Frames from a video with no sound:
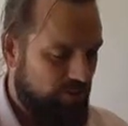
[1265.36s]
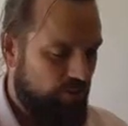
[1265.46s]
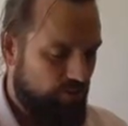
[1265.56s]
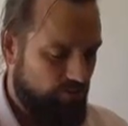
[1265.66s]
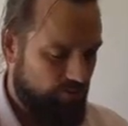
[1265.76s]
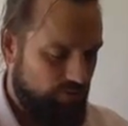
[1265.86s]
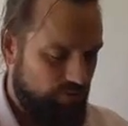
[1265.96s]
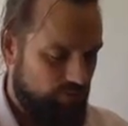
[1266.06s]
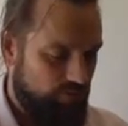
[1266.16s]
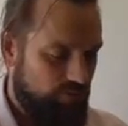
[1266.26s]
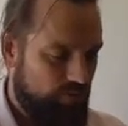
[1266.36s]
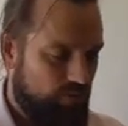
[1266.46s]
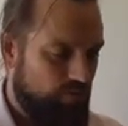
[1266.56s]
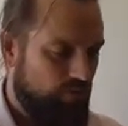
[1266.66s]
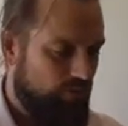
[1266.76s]
a whole
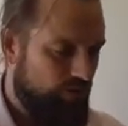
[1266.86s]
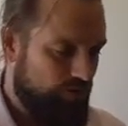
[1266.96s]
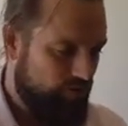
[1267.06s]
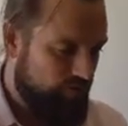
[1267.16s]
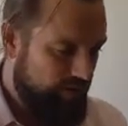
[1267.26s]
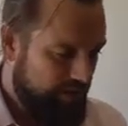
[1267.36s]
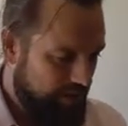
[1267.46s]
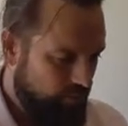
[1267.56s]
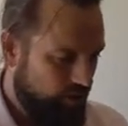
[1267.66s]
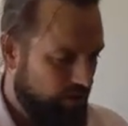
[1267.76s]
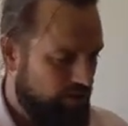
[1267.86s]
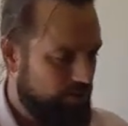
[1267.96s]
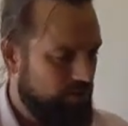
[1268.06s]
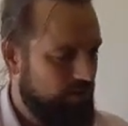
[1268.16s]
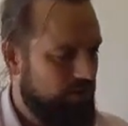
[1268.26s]
is really what
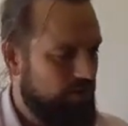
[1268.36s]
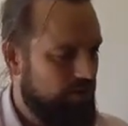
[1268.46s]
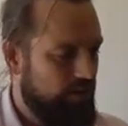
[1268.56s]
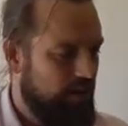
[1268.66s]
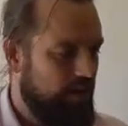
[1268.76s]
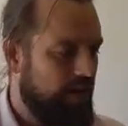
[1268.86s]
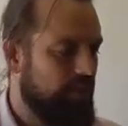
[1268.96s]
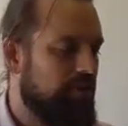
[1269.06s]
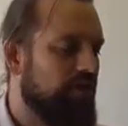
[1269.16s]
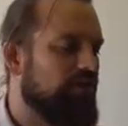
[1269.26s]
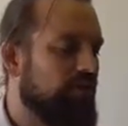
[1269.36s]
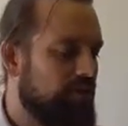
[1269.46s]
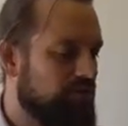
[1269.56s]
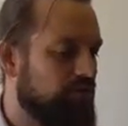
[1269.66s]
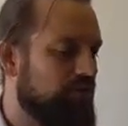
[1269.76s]
being a
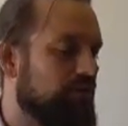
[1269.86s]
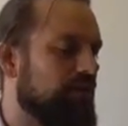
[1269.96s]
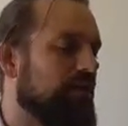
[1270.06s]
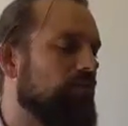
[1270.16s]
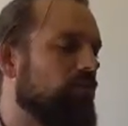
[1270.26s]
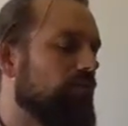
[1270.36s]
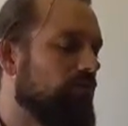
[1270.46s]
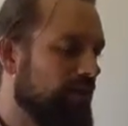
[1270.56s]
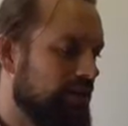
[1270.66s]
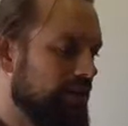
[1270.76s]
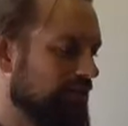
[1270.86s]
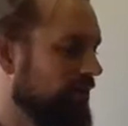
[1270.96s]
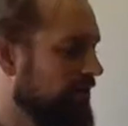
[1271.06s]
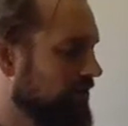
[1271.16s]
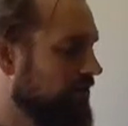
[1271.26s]
Foret School leader and what running a
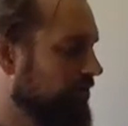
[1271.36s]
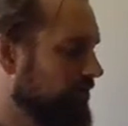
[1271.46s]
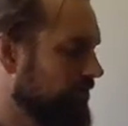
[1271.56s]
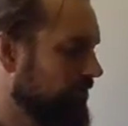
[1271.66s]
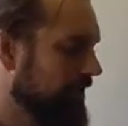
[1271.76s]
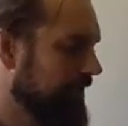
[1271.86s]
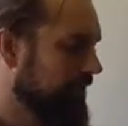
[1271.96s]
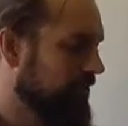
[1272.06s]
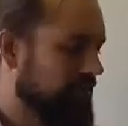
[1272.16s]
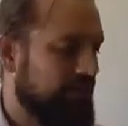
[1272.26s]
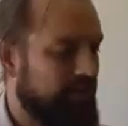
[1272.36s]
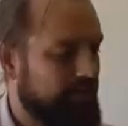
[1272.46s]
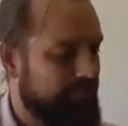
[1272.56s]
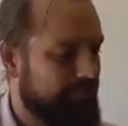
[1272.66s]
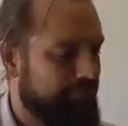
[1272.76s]
Foret School really looks like.